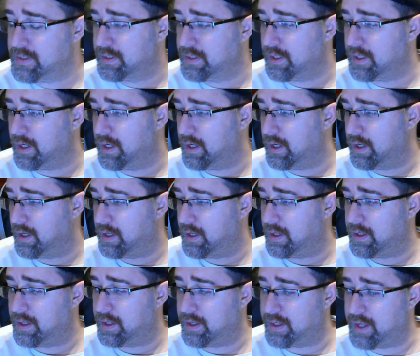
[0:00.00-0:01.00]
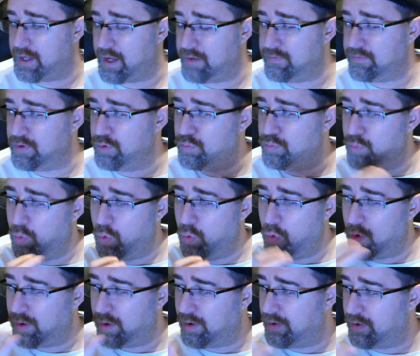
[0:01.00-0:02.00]
It gave you
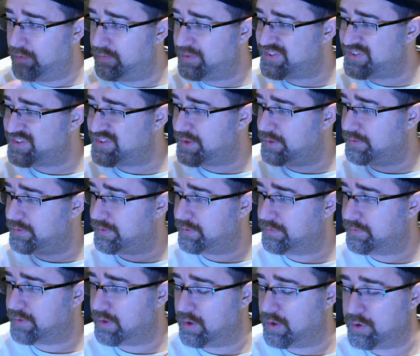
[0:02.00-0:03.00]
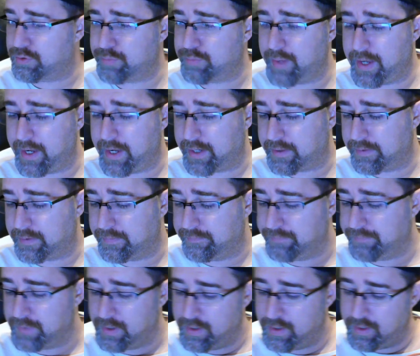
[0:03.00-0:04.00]
more of a sense of closed back,
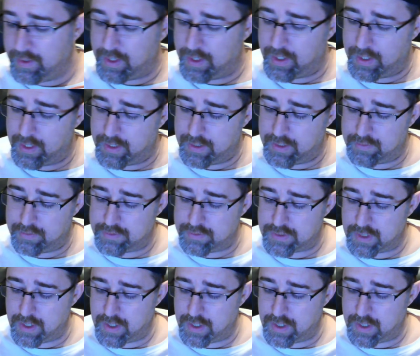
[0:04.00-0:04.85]
and